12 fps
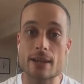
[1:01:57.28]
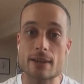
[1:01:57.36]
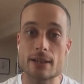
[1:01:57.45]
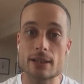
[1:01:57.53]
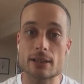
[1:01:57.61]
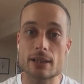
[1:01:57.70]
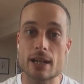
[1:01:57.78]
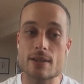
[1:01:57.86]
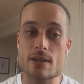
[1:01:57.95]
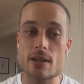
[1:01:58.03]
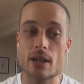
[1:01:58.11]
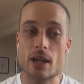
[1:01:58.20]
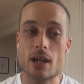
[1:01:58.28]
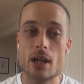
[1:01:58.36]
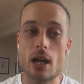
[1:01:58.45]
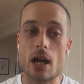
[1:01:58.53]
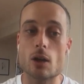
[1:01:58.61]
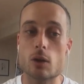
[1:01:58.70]
Yeah. And I think that's
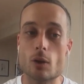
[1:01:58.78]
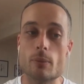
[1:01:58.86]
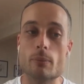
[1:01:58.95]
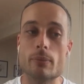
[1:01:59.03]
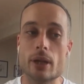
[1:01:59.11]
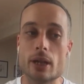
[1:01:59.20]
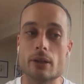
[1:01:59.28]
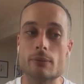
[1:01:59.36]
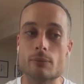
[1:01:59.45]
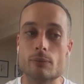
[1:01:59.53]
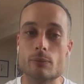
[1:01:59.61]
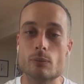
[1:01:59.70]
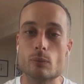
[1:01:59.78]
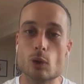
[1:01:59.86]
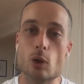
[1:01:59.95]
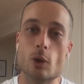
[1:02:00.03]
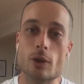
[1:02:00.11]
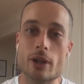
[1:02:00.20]
a lot of men
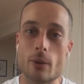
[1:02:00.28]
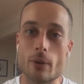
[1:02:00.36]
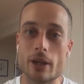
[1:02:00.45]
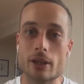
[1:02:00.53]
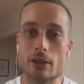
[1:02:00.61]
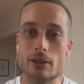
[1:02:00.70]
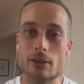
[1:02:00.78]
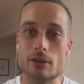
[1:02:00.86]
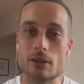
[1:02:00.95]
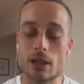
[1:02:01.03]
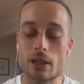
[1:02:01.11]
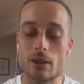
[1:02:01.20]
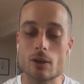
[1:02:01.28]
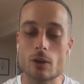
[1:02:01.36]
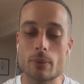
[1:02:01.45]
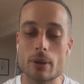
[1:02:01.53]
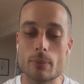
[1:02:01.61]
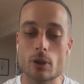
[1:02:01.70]
learn that way. Like, I
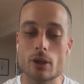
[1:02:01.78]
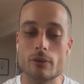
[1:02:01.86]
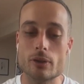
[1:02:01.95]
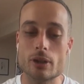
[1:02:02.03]
know a lot of people